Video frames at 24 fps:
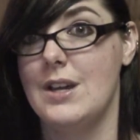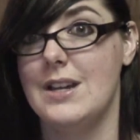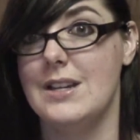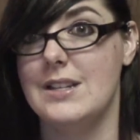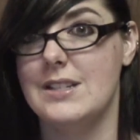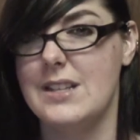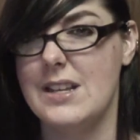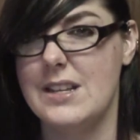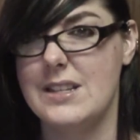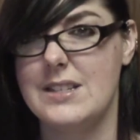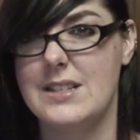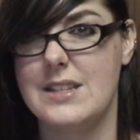It
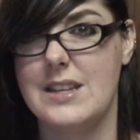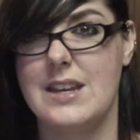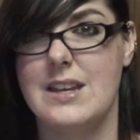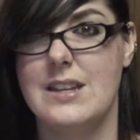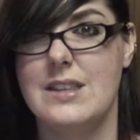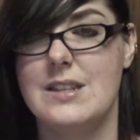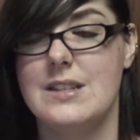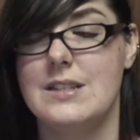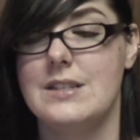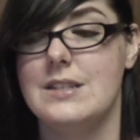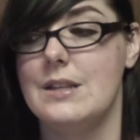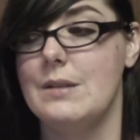says scan
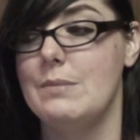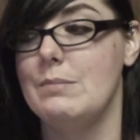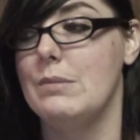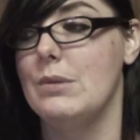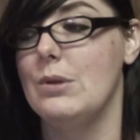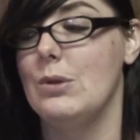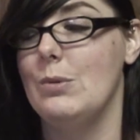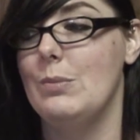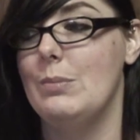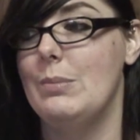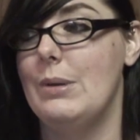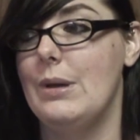the
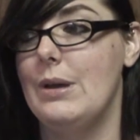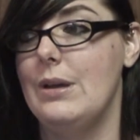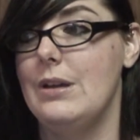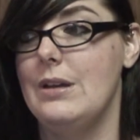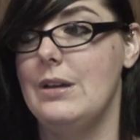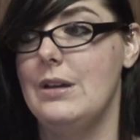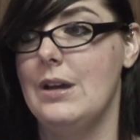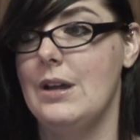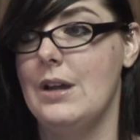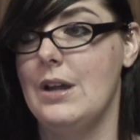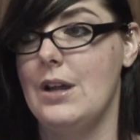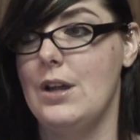symbol, but
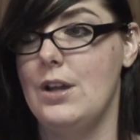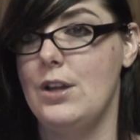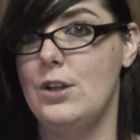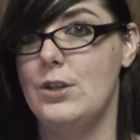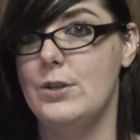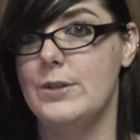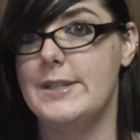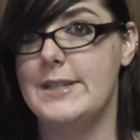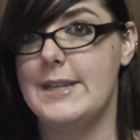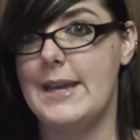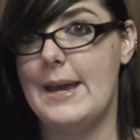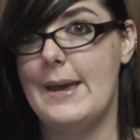you
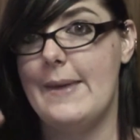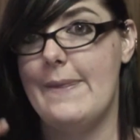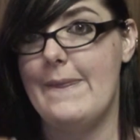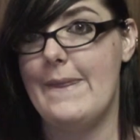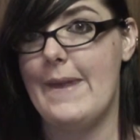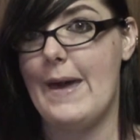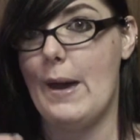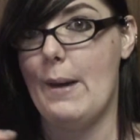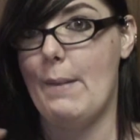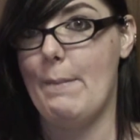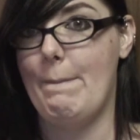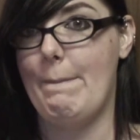scan
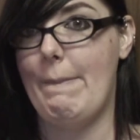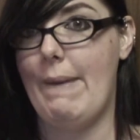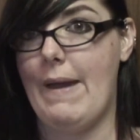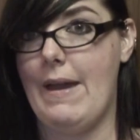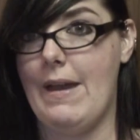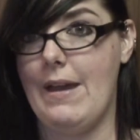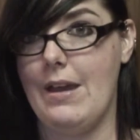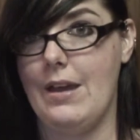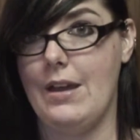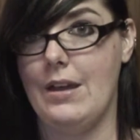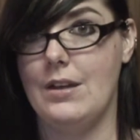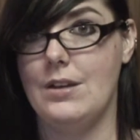that
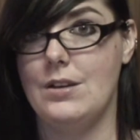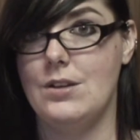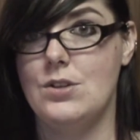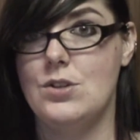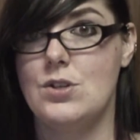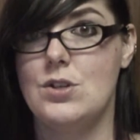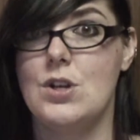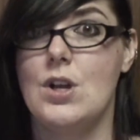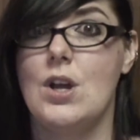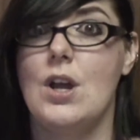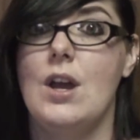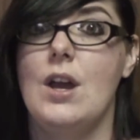page